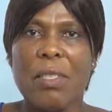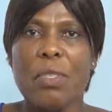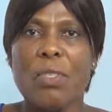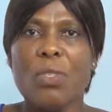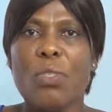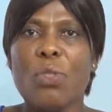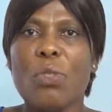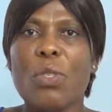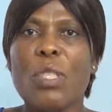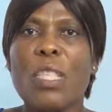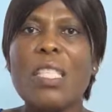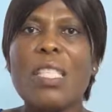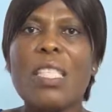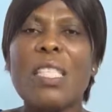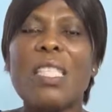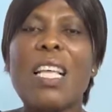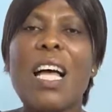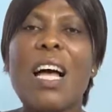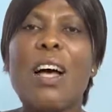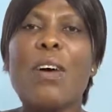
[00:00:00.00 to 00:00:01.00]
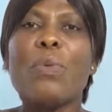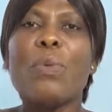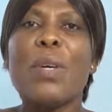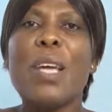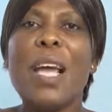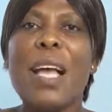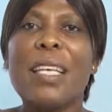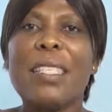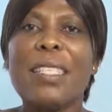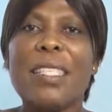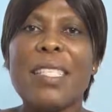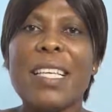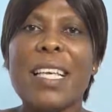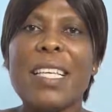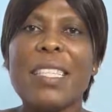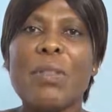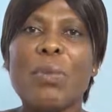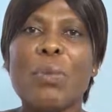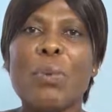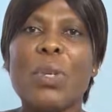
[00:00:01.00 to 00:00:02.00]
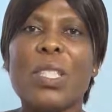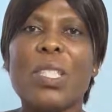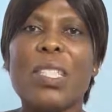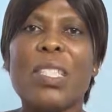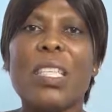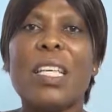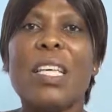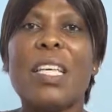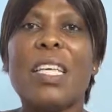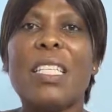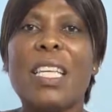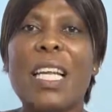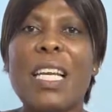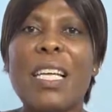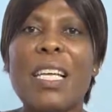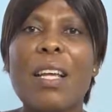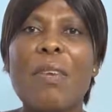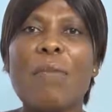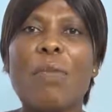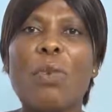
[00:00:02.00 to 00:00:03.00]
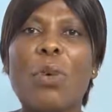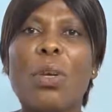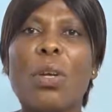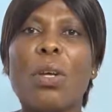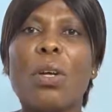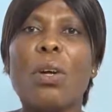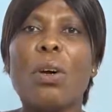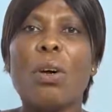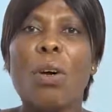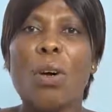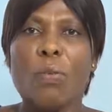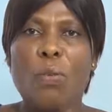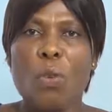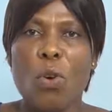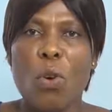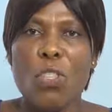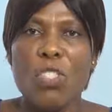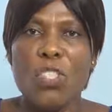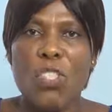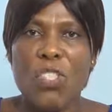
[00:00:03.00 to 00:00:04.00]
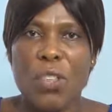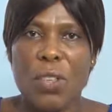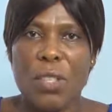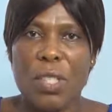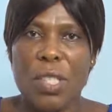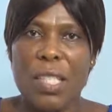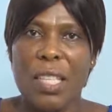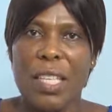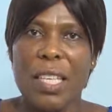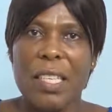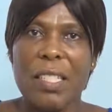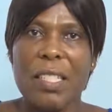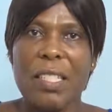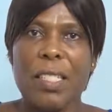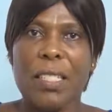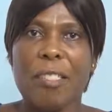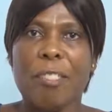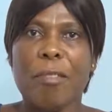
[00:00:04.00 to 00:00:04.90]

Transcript: So this is how we assess what the level of consciousness.